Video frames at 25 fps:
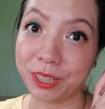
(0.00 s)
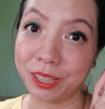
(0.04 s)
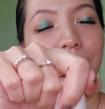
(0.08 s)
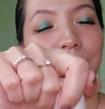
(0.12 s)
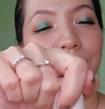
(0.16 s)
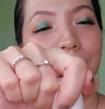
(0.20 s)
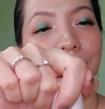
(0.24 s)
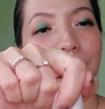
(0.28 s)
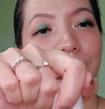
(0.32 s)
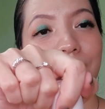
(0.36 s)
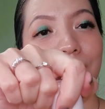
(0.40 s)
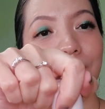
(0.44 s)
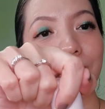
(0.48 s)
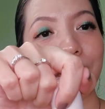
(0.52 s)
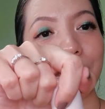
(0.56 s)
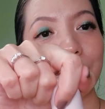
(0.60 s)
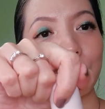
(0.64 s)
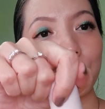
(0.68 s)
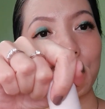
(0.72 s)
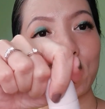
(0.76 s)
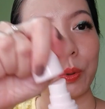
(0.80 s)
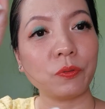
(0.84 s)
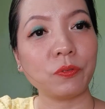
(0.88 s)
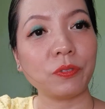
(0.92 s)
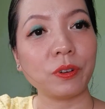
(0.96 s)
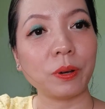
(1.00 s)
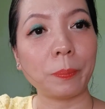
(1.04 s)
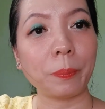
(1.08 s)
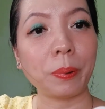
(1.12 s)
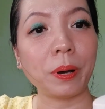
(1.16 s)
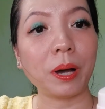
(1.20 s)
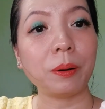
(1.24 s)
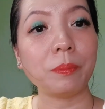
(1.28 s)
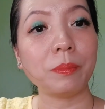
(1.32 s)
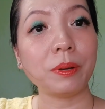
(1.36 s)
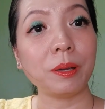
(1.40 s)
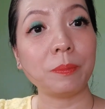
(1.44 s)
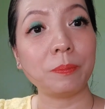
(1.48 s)
It comes with a
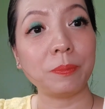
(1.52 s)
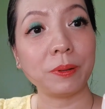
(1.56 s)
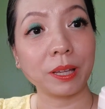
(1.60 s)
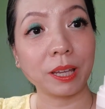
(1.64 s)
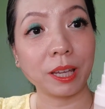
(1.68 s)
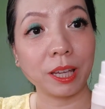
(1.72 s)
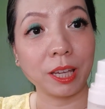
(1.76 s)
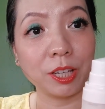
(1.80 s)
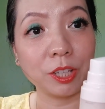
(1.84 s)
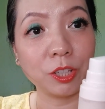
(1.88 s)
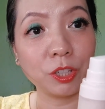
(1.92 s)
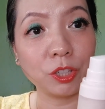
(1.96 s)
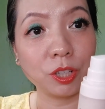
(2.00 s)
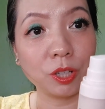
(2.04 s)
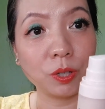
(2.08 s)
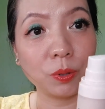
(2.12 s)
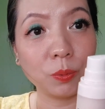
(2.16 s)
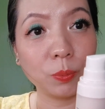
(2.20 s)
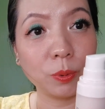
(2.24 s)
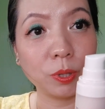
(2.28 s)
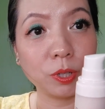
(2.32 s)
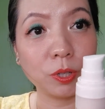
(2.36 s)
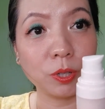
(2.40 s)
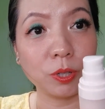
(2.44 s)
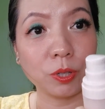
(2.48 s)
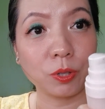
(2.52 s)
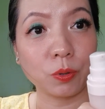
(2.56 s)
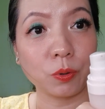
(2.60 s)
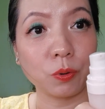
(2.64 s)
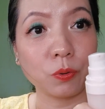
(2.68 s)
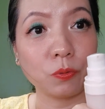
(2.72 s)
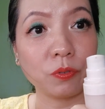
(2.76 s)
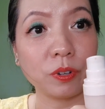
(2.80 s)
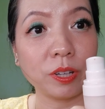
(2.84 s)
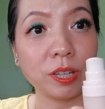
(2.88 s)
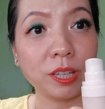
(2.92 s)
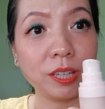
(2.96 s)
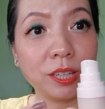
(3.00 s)
palm application which is
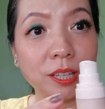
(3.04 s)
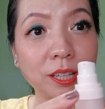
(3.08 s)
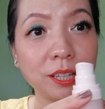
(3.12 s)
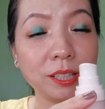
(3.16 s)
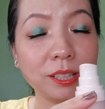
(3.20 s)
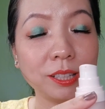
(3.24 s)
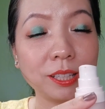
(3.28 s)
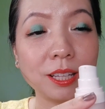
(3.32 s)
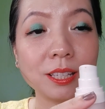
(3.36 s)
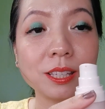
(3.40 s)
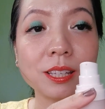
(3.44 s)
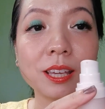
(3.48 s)
over here that